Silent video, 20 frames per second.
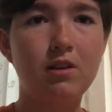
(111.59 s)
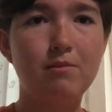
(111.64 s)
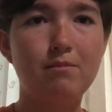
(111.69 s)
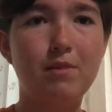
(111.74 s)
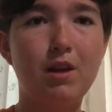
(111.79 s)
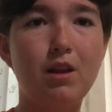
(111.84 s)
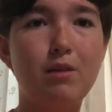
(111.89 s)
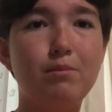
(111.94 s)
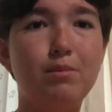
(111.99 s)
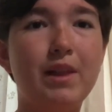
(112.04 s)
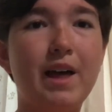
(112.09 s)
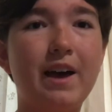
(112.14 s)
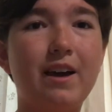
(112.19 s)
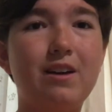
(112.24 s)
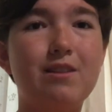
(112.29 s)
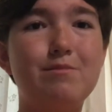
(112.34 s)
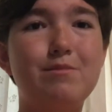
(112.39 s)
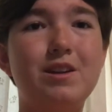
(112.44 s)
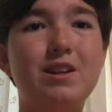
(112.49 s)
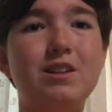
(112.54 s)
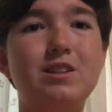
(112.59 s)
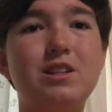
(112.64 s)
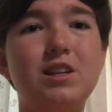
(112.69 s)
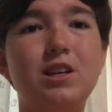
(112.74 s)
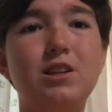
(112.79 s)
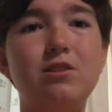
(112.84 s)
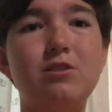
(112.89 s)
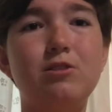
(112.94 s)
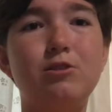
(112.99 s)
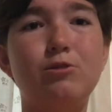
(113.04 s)
Men in black come in and
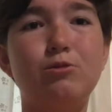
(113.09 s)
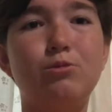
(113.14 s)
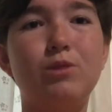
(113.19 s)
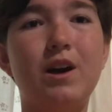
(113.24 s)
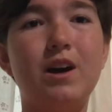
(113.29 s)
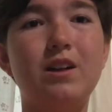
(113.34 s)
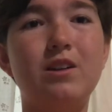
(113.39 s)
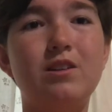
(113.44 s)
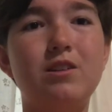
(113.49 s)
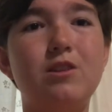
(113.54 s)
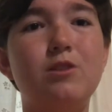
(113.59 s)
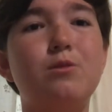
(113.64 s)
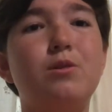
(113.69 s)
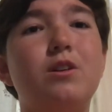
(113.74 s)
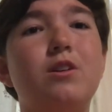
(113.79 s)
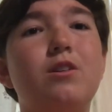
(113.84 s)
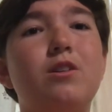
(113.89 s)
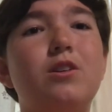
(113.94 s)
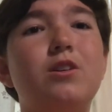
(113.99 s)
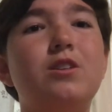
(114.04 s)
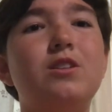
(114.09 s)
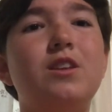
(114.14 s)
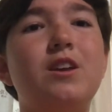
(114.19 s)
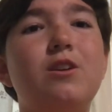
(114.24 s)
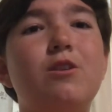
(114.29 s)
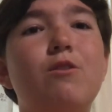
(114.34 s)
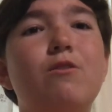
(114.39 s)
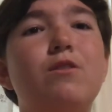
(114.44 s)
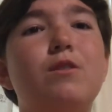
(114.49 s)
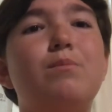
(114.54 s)
tell you to run. You are
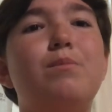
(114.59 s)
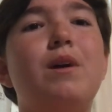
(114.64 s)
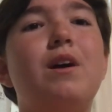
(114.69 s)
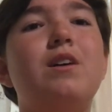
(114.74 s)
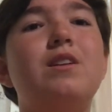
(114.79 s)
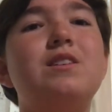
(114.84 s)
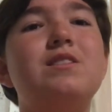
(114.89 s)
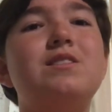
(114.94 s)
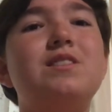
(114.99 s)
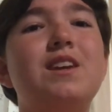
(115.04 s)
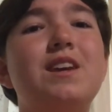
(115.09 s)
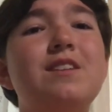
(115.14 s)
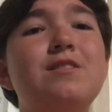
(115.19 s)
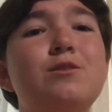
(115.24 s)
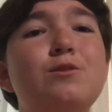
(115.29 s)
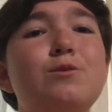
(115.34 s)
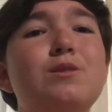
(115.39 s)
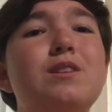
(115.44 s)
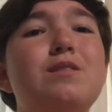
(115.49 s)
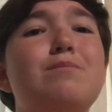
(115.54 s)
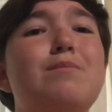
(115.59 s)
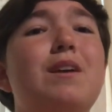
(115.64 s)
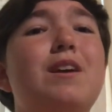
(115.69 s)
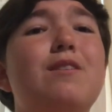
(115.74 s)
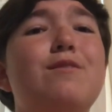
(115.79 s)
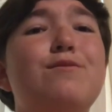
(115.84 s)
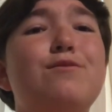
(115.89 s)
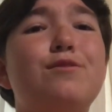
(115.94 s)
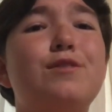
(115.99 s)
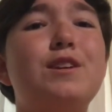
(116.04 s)
hurtling over bodies, kids who didn't make
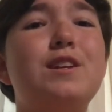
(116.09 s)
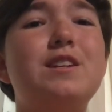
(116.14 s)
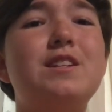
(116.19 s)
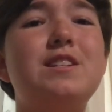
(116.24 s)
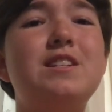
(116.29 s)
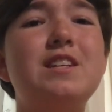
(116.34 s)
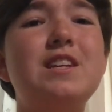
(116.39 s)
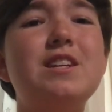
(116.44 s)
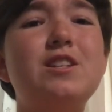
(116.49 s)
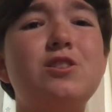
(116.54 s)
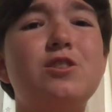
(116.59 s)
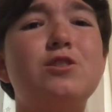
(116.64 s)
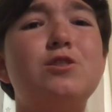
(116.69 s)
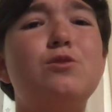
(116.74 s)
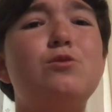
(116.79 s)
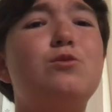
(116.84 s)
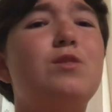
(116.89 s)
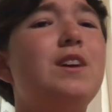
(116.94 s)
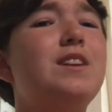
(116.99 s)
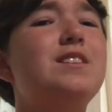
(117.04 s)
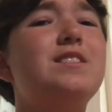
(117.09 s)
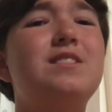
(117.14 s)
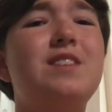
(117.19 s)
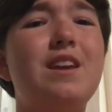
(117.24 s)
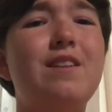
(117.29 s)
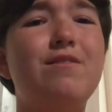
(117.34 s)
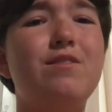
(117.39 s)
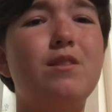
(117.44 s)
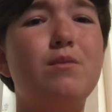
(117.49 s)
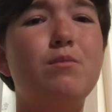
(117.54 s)
it free, teachers who tried to
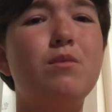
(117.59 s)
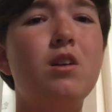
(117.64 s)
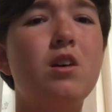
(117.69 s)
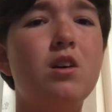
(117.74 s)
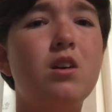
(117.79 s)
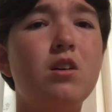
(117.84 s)
save them.